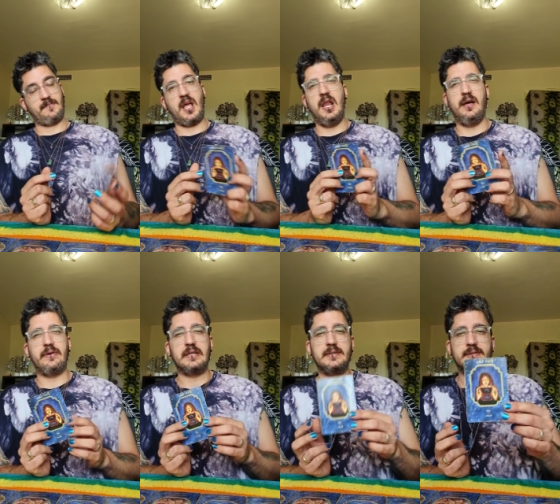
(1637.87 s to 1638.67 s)
I love
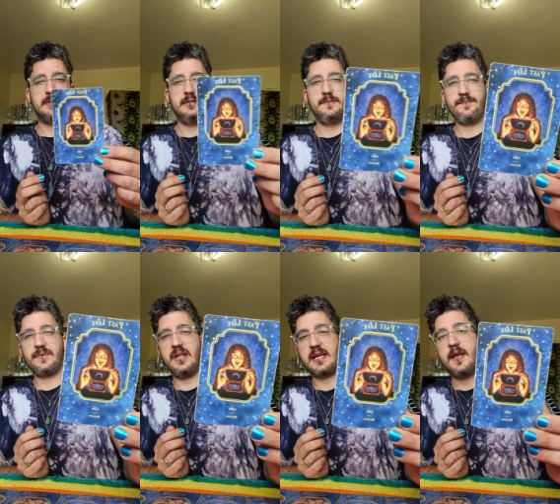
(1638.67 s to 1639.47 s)
it.
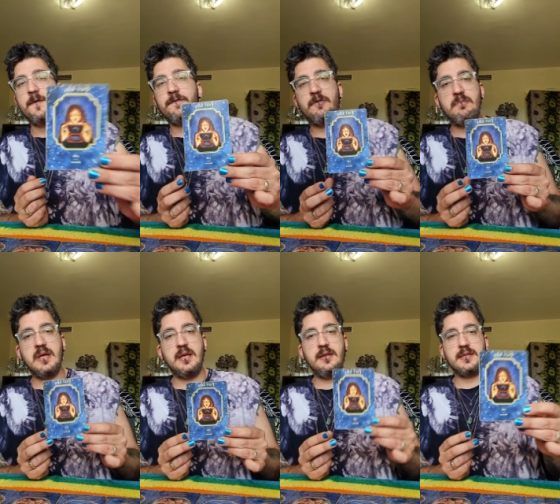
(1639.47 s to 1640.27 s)
Like for
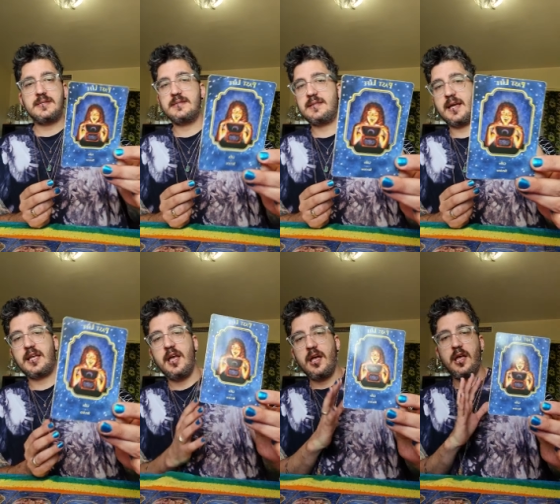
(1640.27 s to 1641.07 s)
me, this is
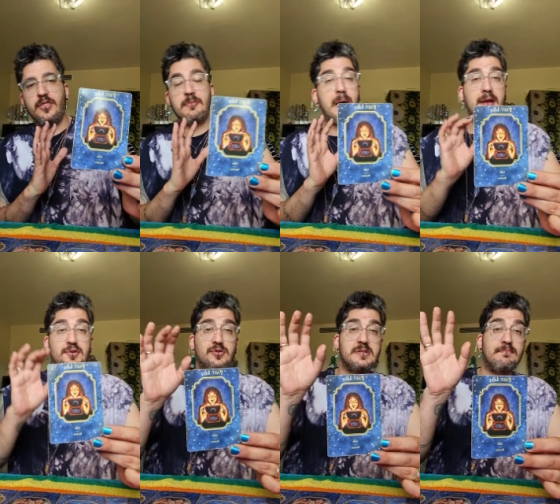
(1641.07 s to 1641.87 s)
like the
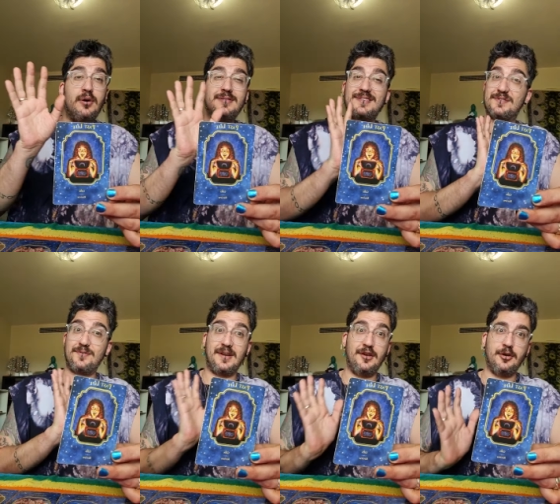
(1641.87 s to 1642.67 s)
Pandora's box is
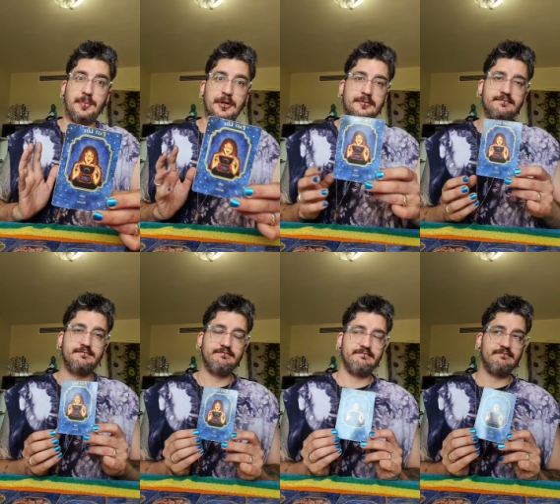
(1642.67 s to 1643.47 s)
already open.
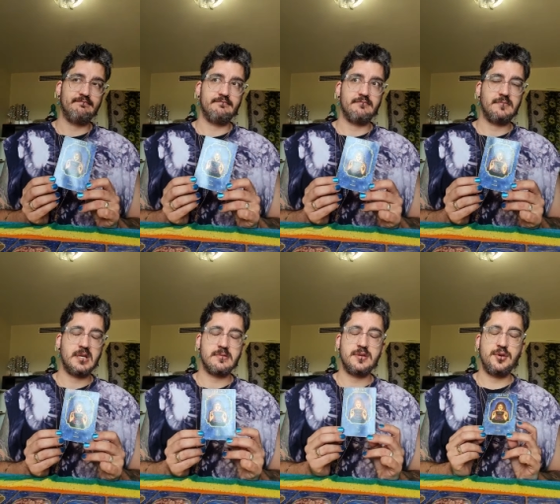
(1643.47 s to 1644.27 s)

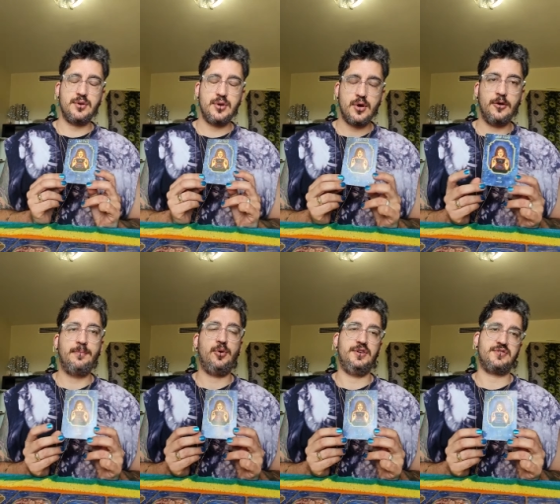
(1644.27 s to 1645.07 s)
There is no
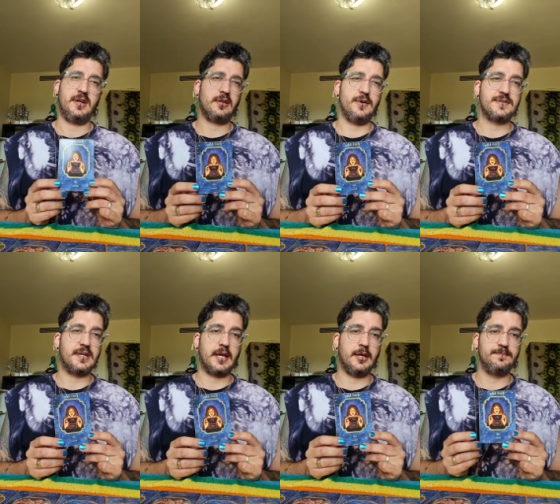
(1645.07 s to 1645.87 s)
point trying to close it
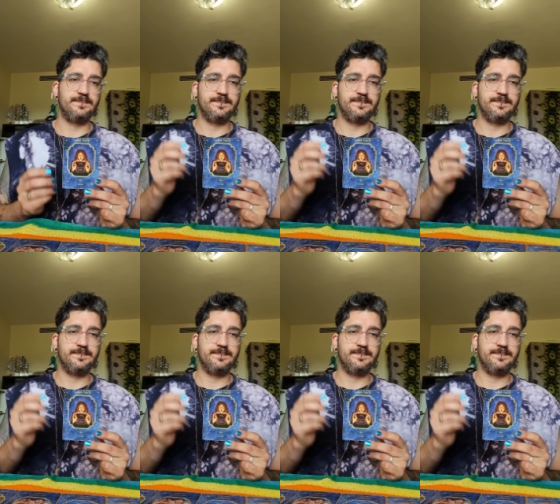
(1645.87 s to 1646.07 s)
again.